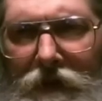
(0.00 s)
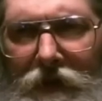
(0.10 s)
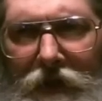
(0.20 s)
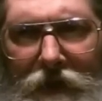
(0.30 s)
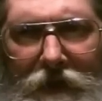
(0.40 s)

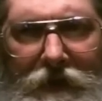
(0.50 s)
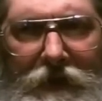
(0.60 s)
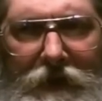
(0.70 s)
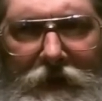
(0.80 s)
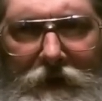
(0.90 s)
that
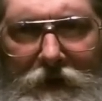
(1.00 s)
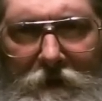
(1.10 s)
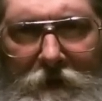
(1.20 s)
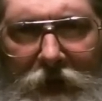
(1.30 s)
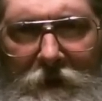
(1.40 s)
uh, you
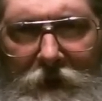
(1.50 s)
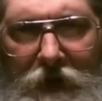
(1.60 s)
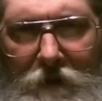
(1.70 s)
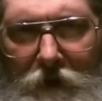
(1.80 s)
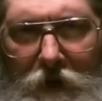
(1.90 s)
sometimes
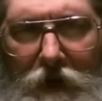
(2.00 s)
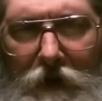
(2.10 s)
have to